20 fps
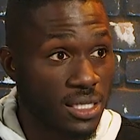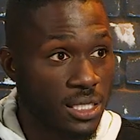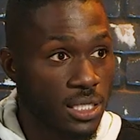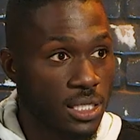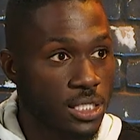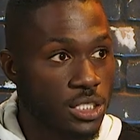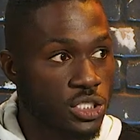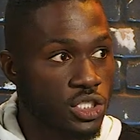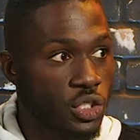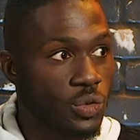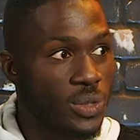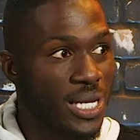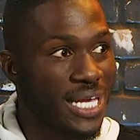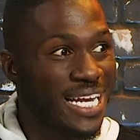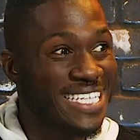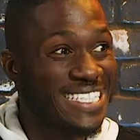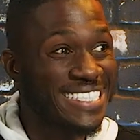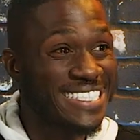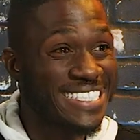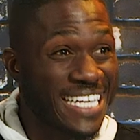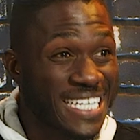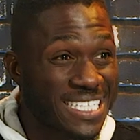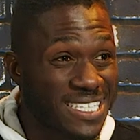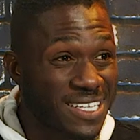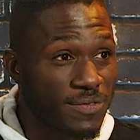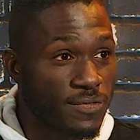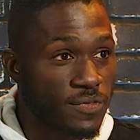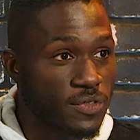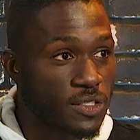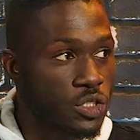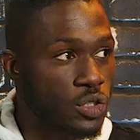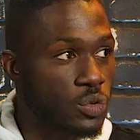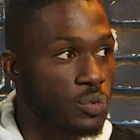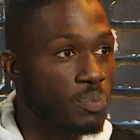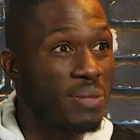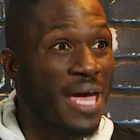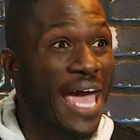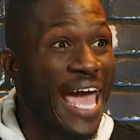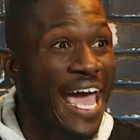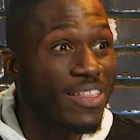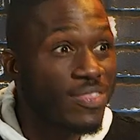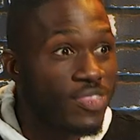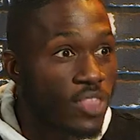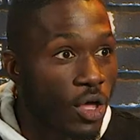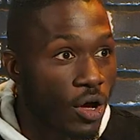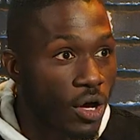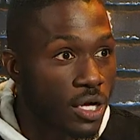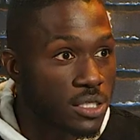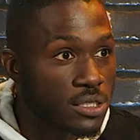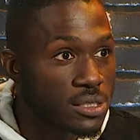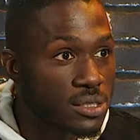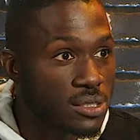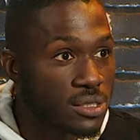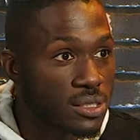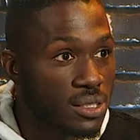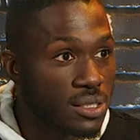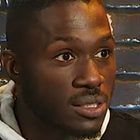Mm-hmm. So you get addictive to bad thoughts,